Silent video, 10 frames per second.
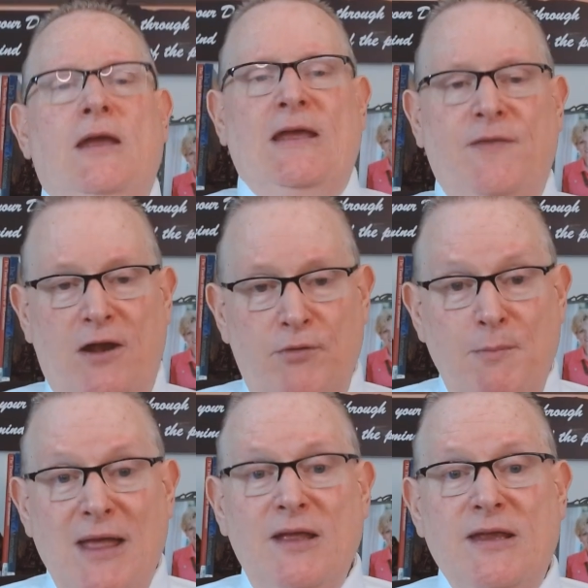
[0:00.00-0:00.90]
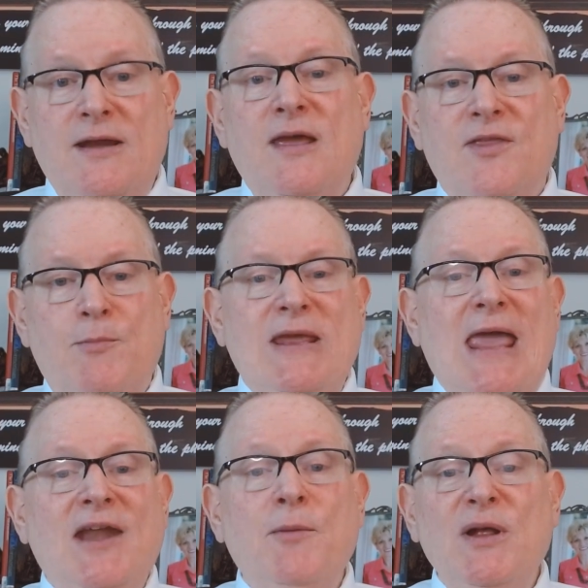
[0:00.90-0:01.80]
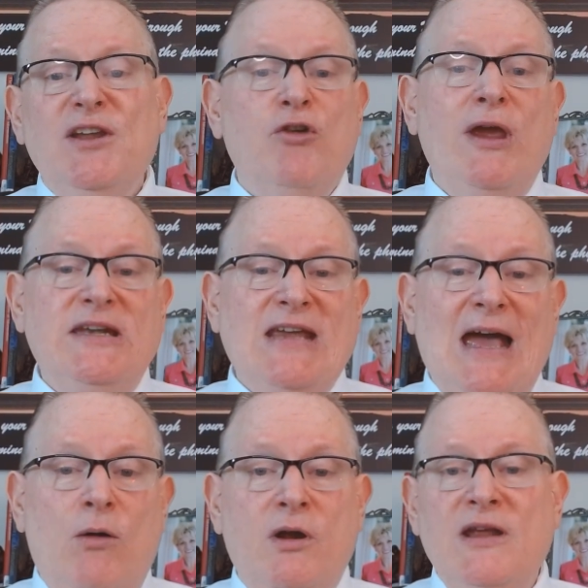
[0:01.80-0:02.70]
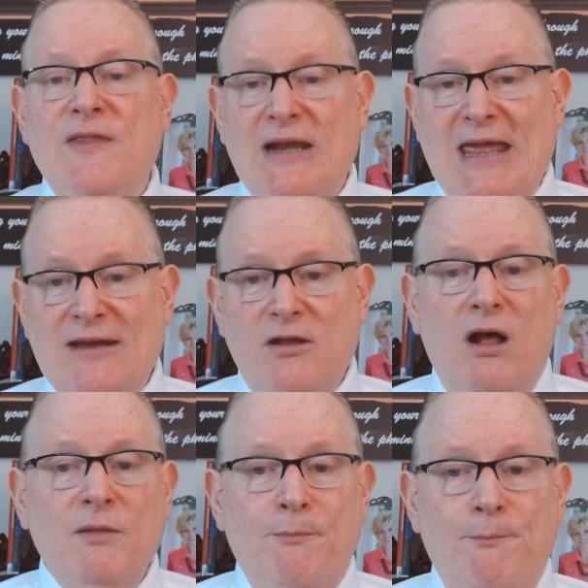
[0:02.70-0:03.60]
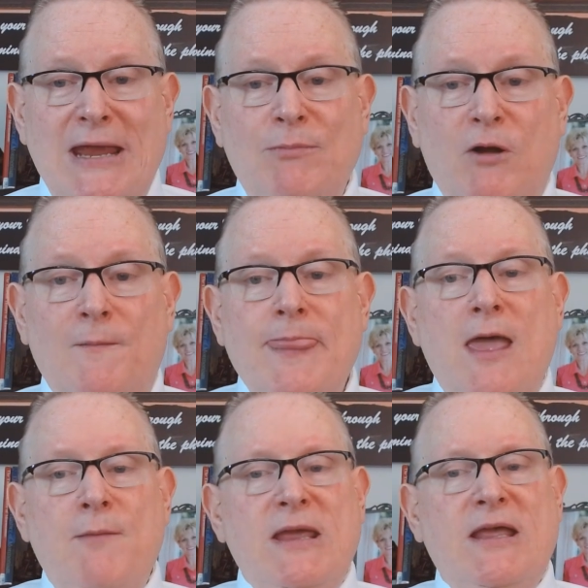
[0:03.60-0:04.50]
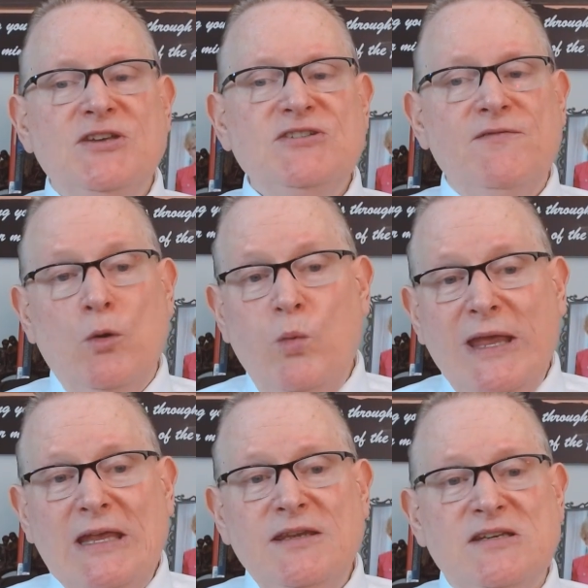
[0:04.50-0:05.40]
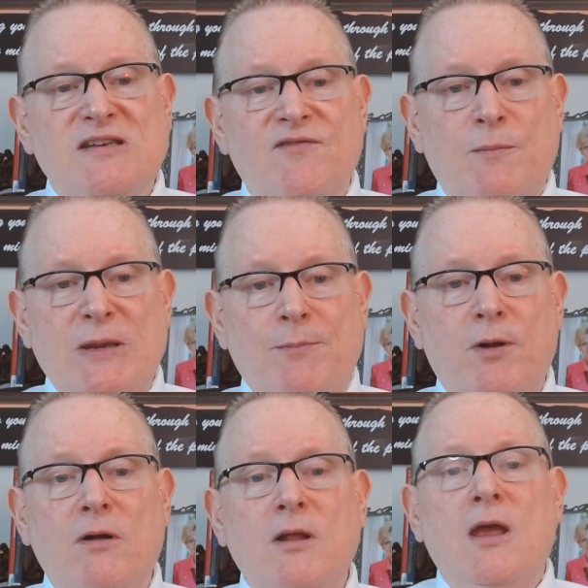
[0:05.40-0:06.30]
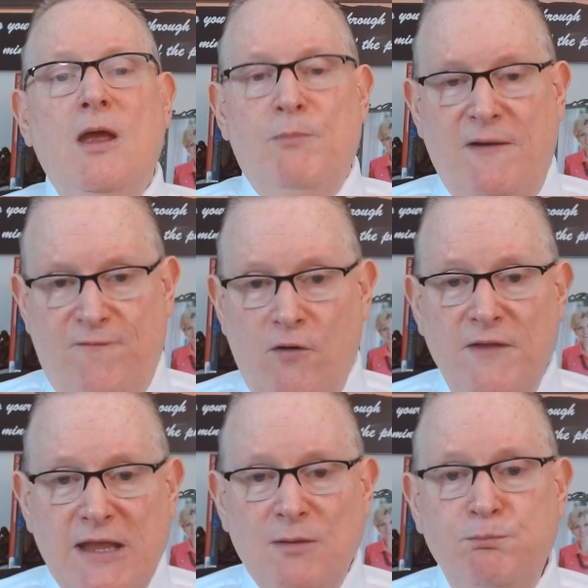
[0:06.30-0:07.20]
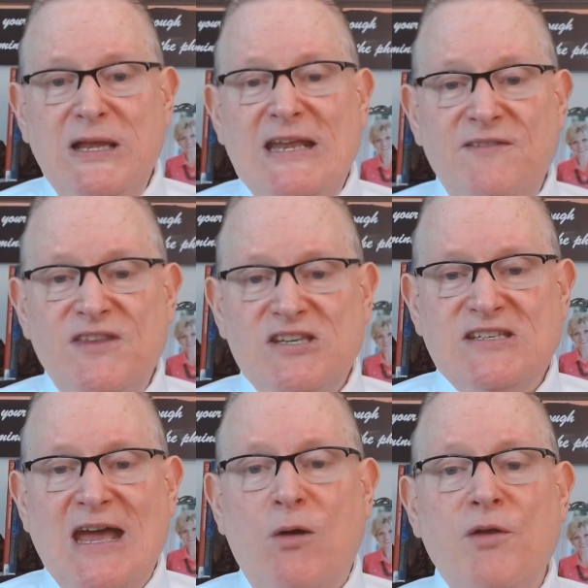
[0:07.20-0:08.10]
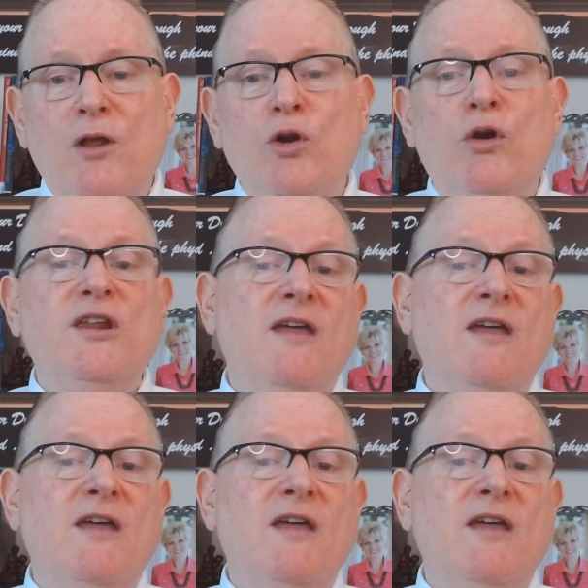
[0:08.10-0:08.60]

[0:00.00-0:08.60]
In their rebellion, they began to build a great tower in the land called Babel. Because of the wickedness of the people, before they completed this tower, the Lord